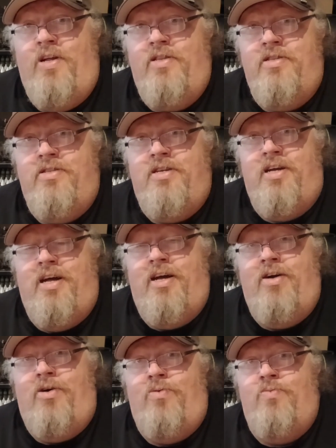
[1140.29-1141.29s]
and
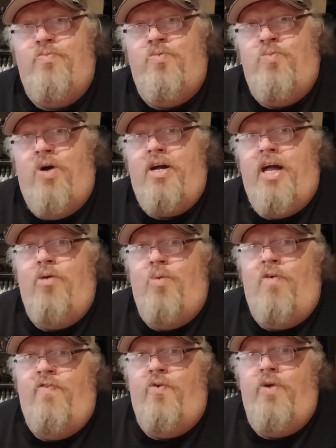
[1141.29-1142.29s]
all work out
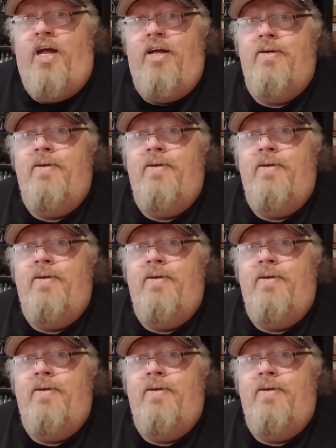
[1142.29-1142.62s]
well for you,